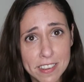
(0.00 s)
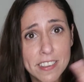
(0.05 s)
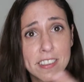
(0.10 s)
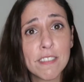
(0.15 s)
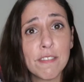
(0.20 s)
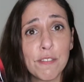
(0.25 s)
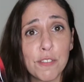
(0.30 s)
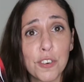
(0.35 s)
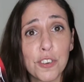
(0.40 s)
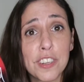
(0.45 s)

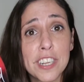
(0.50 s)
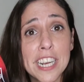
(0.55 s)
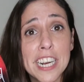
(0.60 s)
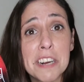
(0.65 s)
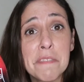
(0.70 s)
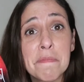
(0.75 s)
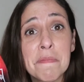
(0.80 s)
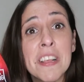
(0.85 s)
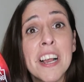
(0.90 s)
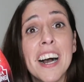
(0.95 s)
some
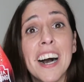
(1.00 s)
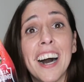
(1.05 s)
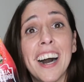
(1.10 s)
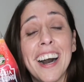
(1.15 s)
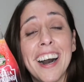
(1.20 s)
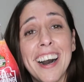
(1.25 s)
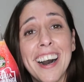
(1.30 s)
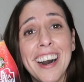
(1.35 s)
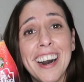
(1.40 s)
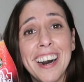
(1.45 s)
vodka,
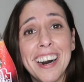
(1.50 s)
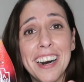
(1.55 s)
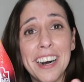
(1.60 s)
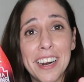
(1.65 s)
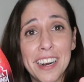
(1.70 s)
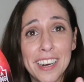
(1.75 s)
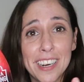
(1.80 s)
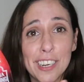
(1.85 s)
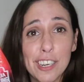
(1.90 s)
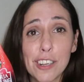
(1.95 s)

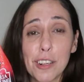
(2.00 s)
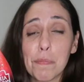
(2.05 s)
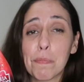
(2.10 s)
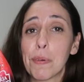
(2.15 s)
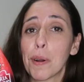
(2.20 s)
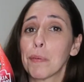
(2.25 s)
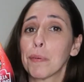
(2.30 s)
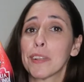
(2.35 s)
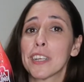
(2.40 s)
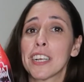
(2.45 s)
it's
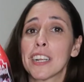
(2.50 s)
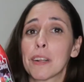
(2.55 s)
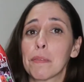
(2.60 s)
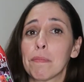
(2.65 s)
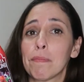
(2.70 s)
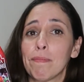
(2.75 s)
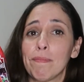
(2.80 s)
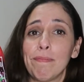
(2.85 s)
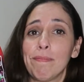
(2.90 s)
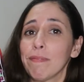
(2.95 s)
probably
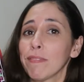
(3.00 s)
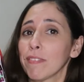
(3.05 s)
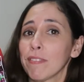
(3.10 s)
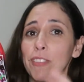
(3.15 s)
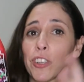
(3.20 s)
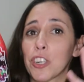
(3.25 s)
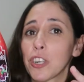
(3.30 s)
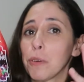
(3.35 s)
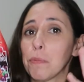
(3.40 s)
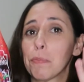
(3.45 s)
gonna,
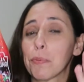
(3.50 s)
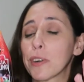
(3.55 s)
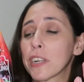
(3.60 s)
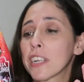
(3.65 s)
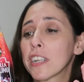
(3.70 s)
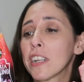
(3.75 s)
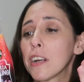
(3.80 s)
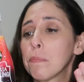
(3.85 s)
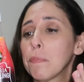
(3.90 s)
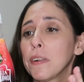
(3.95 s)
you know,
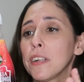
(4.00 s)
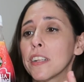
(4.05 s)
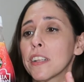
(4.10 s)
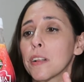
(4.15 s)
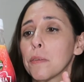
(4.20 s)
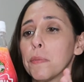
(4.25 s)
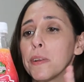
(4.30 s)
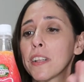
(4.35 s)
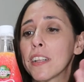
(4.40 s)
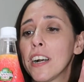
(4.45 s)
bring it up a
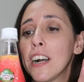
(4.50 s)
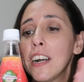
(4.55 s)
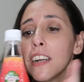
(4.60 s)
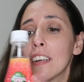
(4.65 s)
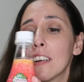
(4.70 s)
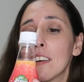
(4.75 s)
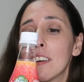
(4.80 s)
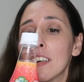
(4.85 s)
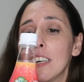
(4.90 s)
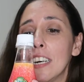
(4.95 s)
little bit
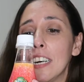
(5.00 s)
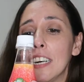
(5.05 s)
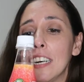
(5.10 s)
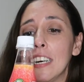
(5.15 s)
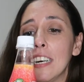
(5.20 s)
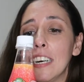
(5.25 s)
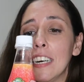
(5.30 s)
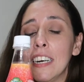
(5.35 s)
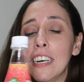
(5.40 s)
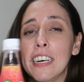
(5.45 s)
higher
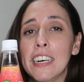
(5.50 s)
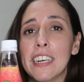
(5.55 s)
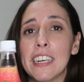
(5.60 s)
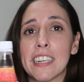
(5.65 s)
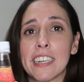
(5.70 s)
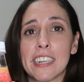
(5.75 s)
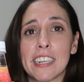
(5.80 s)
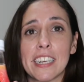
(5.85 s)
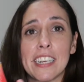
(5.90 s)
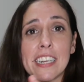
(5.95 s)

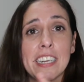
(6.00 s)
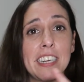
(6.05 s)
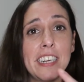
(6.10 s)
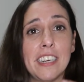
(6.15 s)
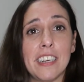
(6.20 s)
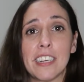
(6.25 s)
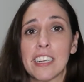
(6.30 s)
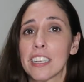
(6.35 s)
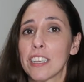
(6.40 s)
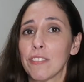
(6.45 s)
and
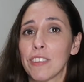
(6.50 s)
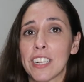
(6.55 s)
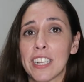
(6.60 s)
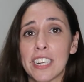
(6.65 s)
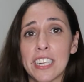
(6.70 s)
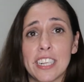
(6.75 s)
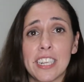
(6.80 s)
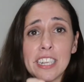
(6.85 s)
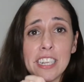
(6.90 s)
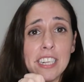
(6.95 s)
gonna give it a
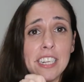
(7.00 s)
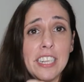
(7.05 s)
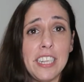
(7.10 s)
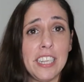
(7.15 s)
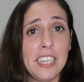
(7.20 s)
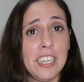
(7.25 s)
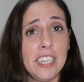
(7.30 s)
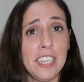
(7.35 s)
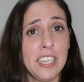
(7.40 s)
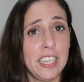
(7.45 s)
little
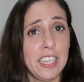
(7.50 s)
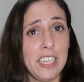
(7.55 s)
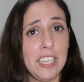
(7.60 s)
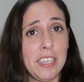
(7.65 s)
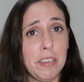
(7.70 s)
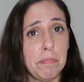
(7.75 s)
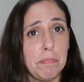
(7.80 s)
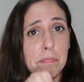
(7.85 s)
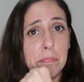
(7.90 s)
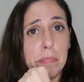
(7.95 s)

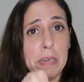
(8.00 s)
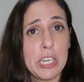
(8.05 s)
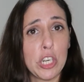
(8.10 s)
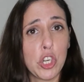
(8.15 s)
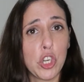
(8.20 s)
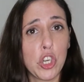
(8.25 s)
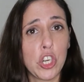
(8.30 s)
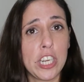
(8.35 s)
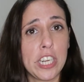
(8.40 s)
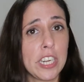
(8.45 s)

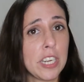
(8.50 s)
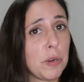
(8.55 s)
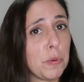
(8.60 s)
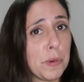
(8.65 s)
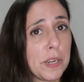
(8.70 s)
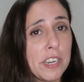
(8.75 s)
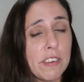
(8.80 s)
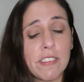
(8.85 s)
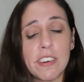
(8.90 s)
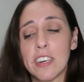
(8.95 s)
punch, kick,
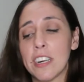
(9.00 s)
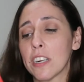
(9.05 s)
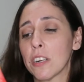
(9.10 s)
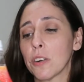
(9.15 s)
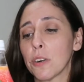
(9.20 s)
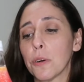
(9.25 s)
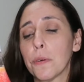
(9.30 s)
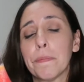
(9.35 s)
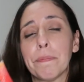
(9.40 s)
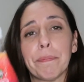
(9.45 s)
whatever, I
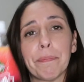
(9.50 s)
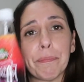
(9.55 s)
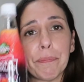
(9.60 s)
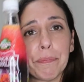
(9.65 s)
don't know.